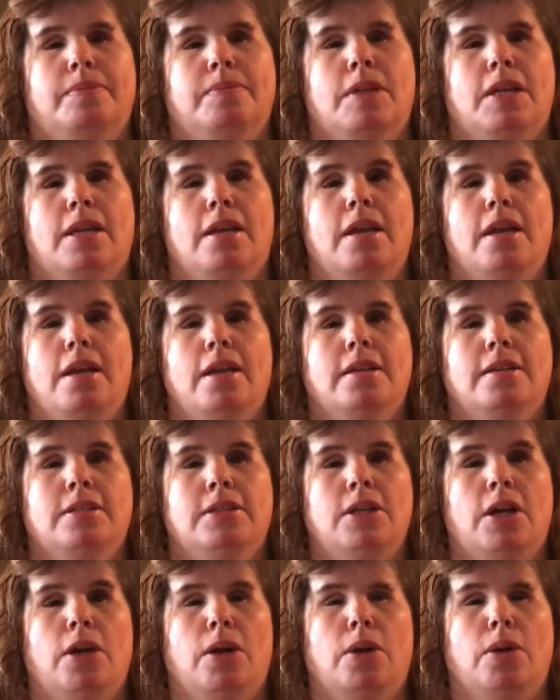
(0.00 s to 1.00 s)
Yeah.
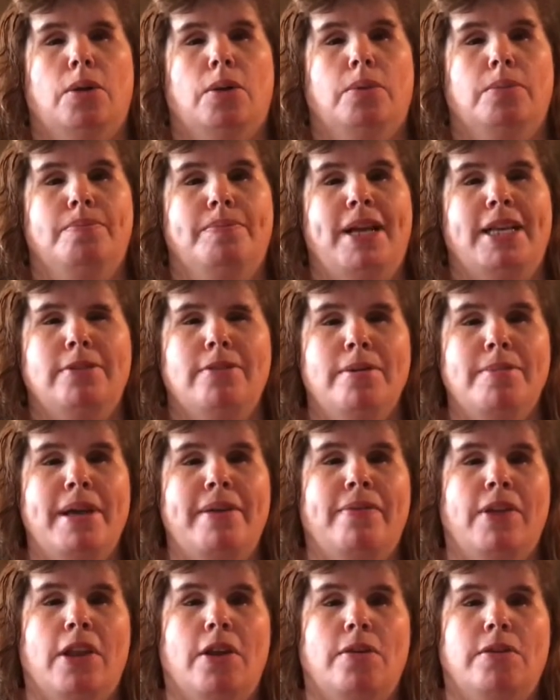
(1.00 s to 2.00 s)
So that's why
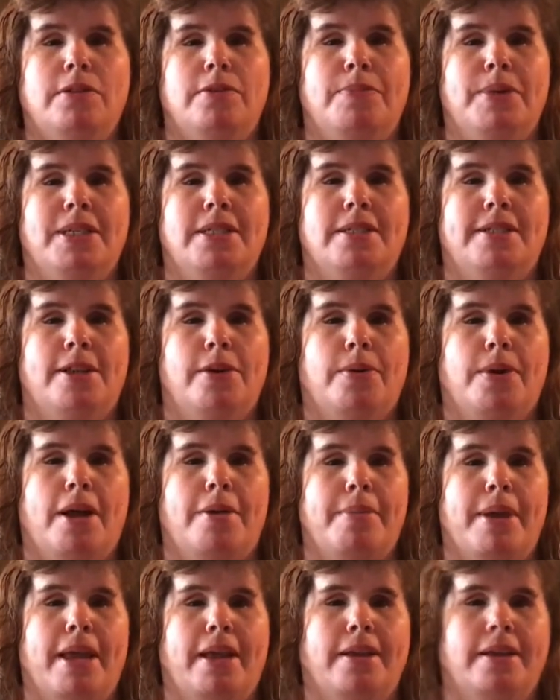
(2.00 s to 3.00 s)
my videos have been slow
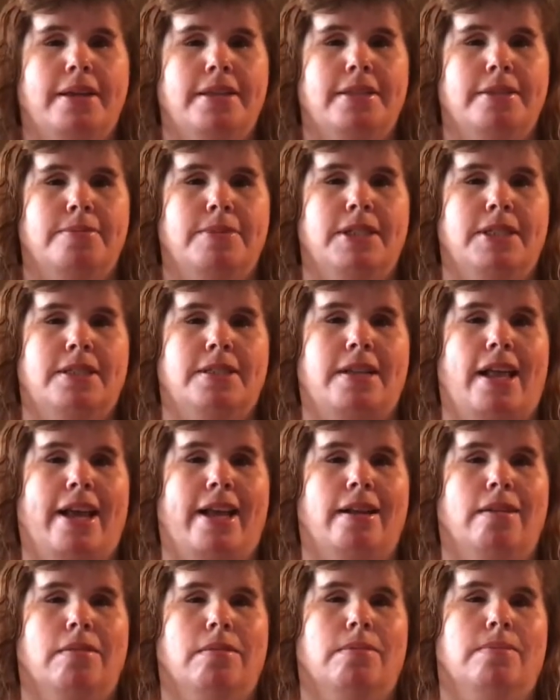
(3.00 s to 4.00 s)
coming, because I'm just like,
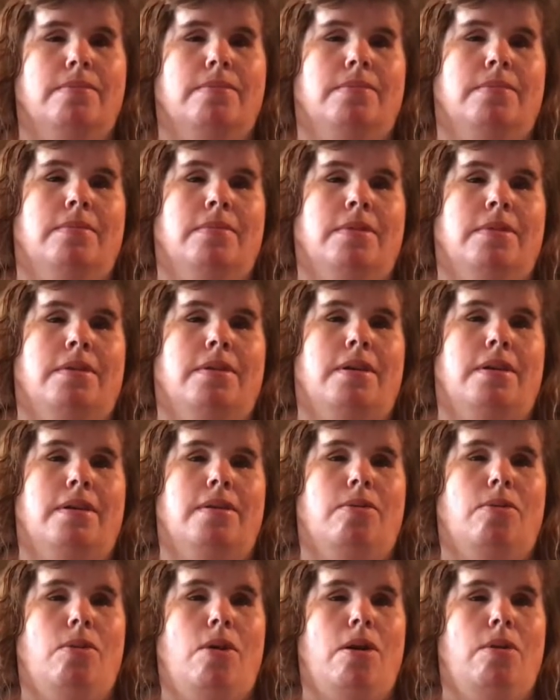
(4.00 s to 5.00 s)
wah,
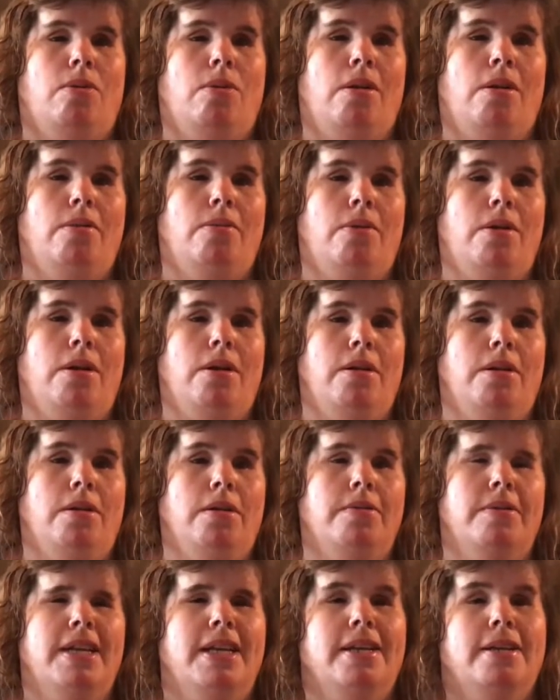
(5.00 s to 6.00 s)
wah,
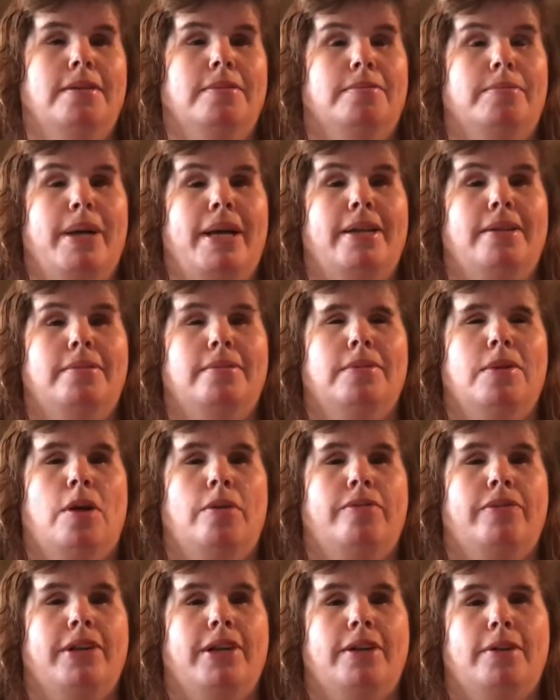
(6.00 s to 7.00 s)
wah. But
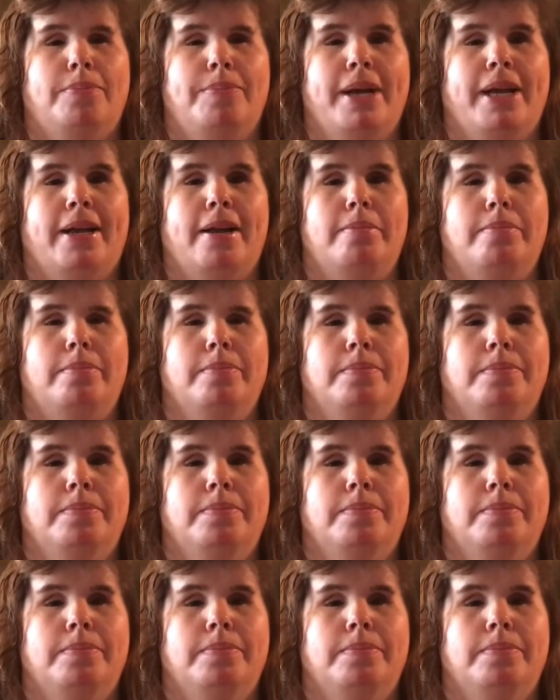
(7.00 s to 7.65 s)
hopefully it'll pick up.